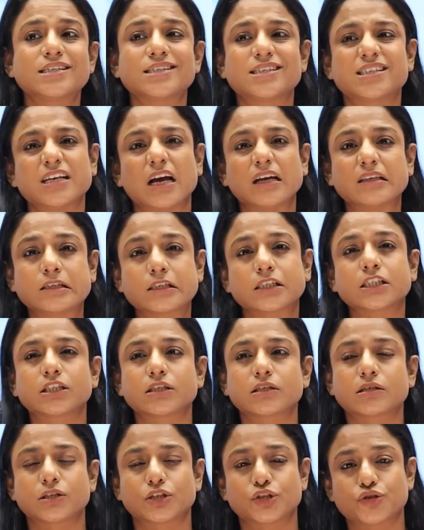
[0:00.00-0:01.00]
such
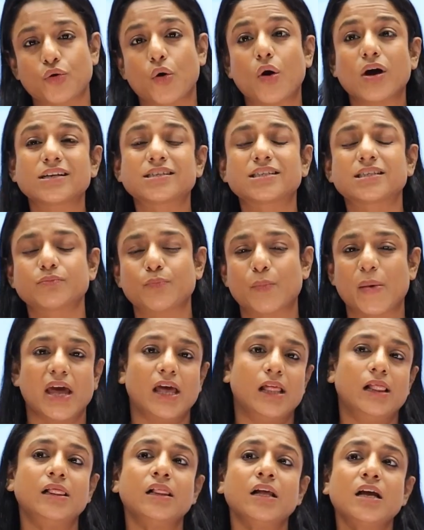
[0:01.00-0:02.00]
strong
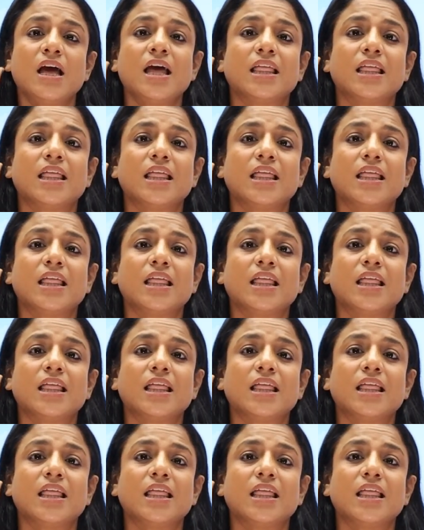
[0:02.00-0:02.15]
smell